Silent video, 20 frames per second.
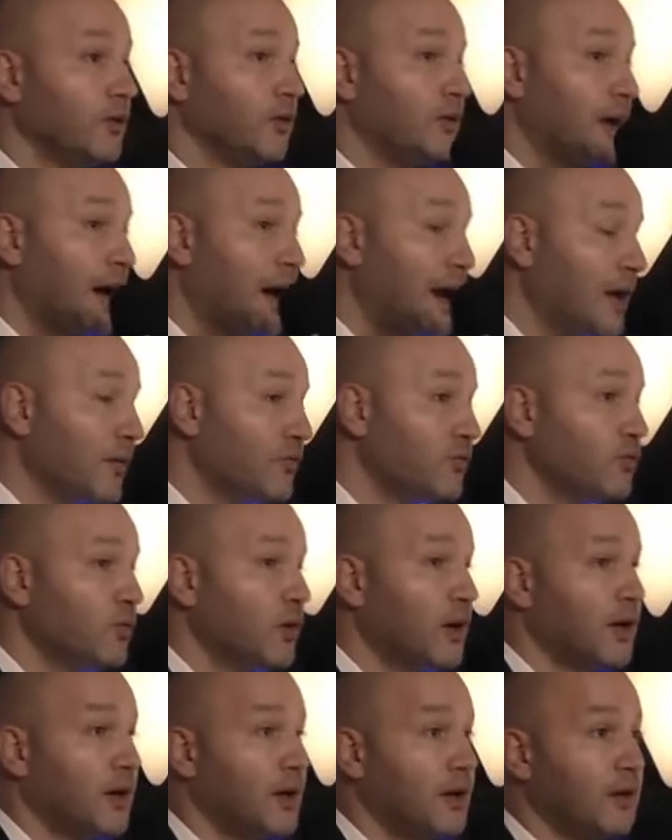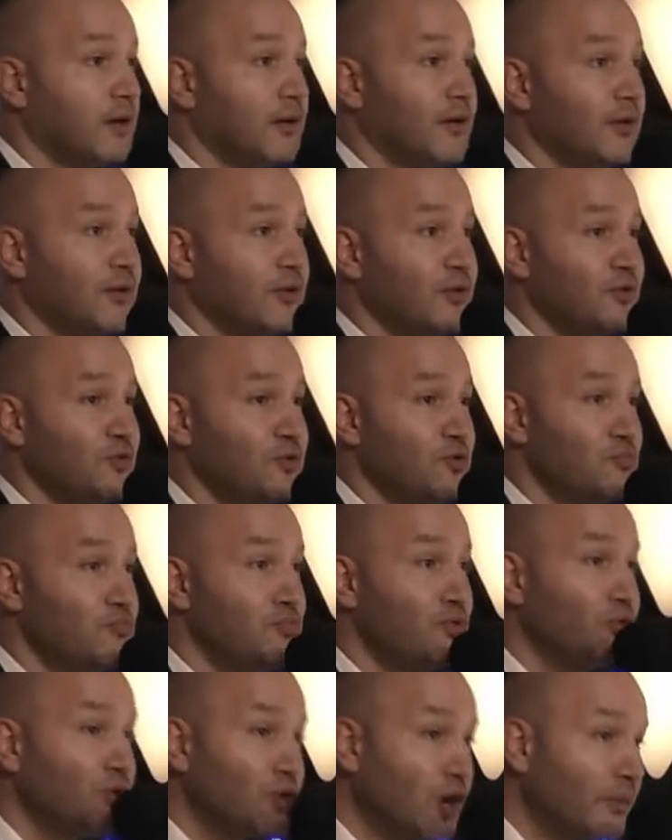euh, the challenges of today,
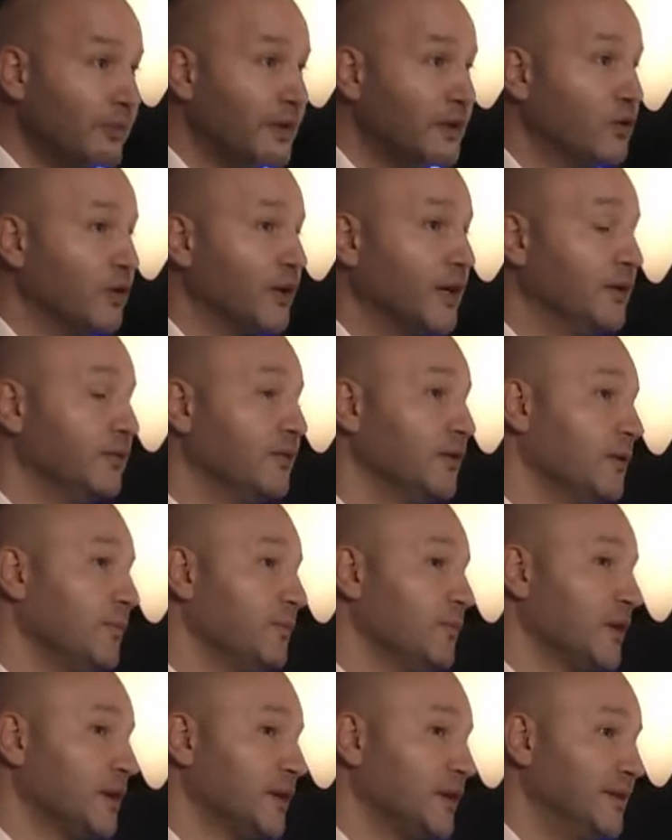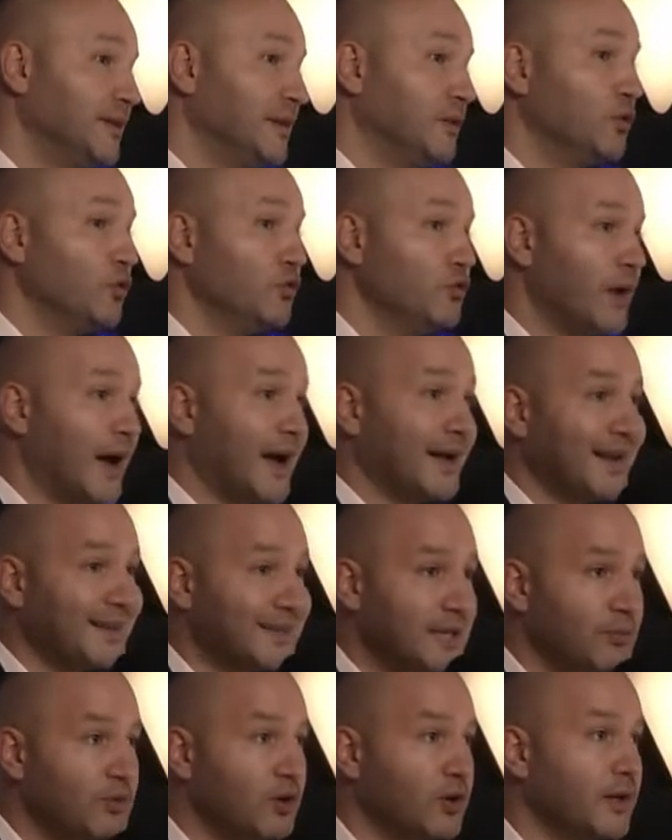especially
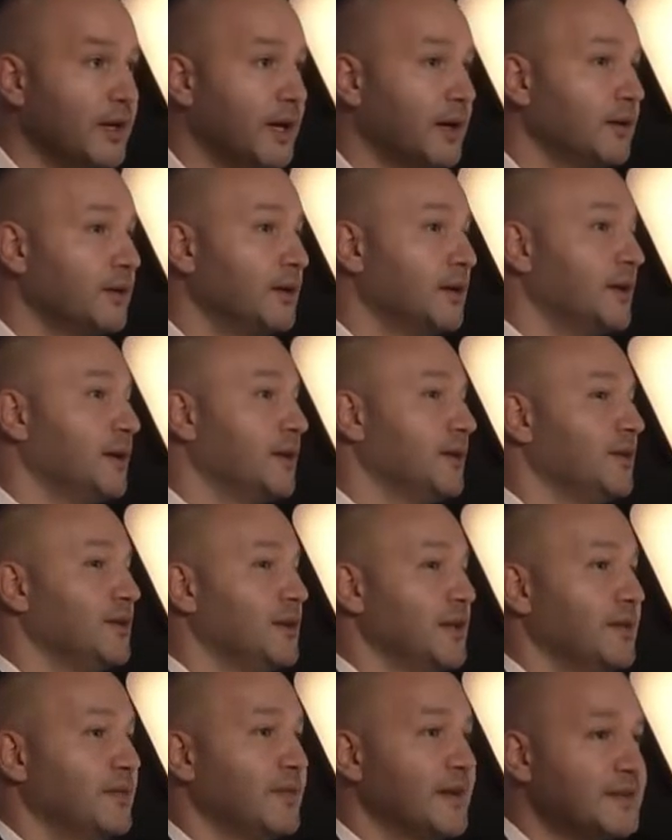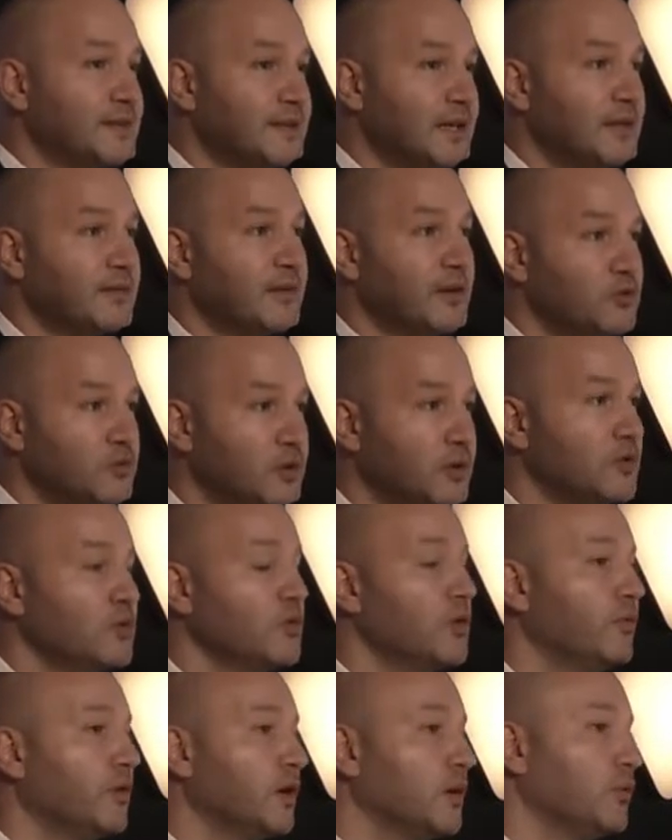which
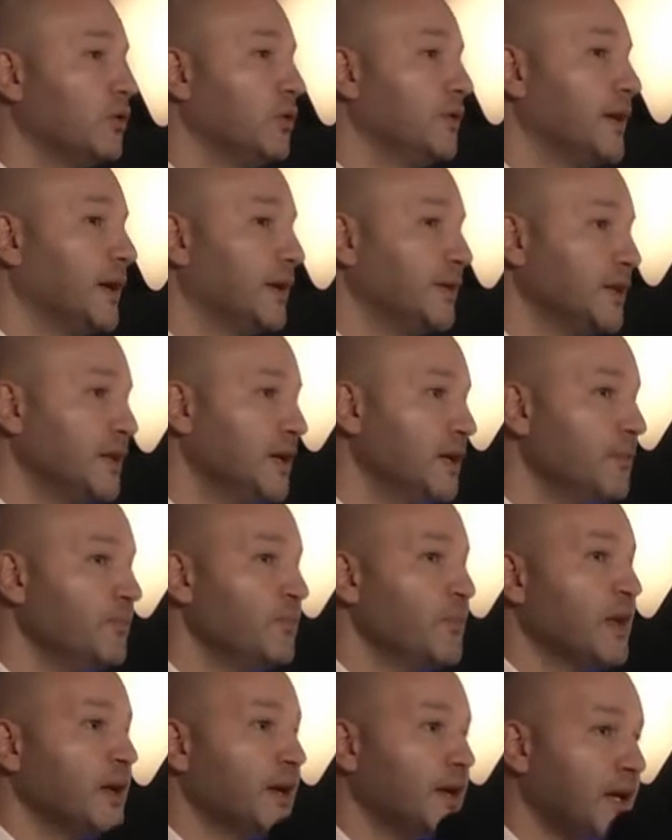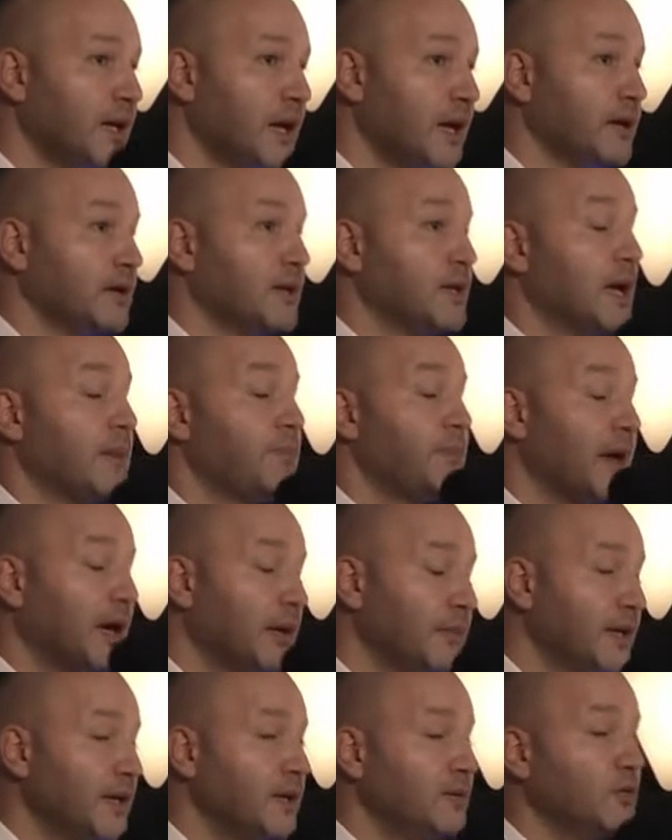was First of the
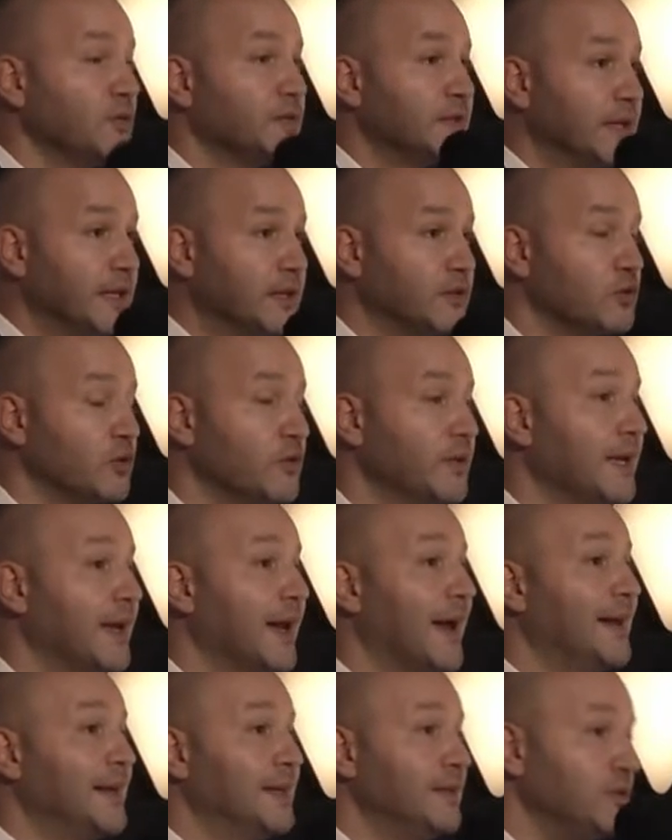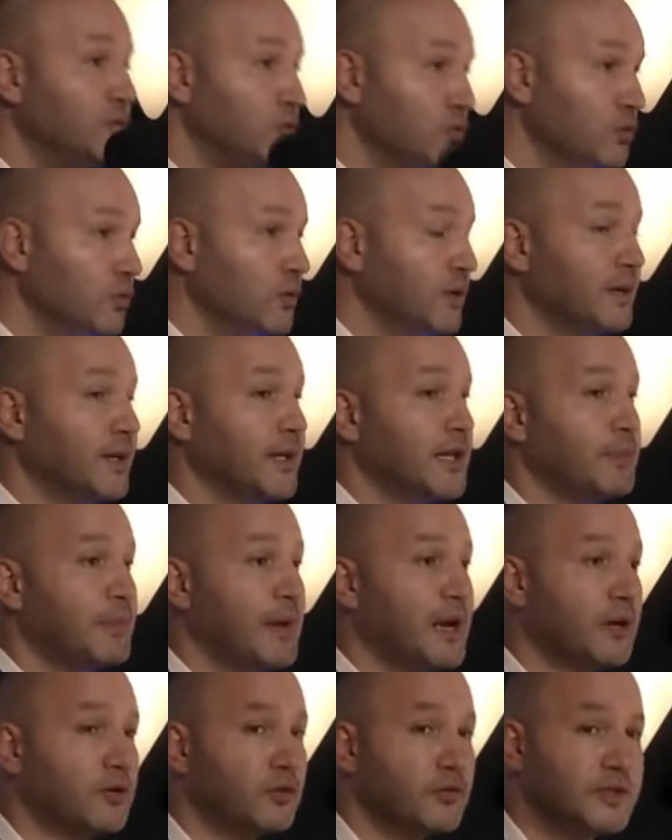main things that we addressed during the bootcamp
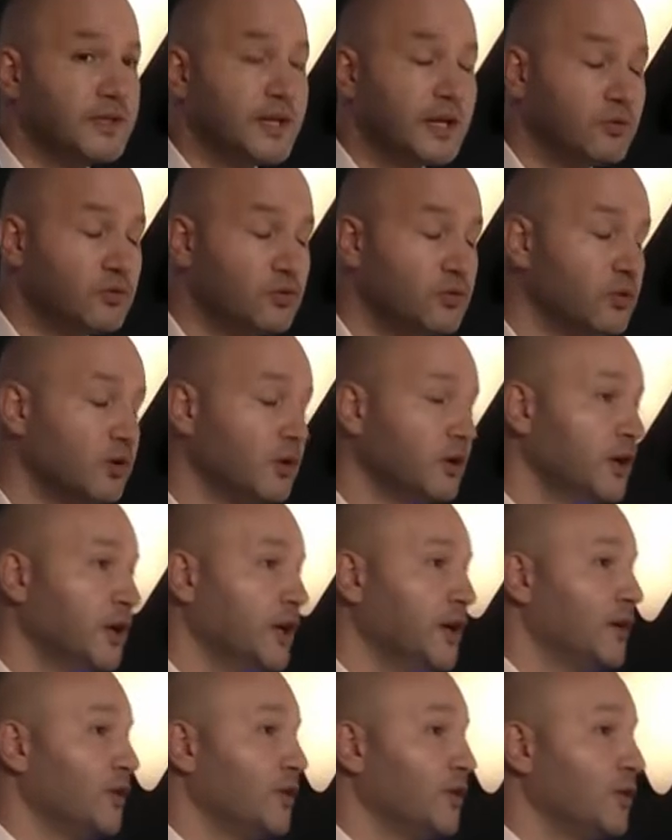of the two shores,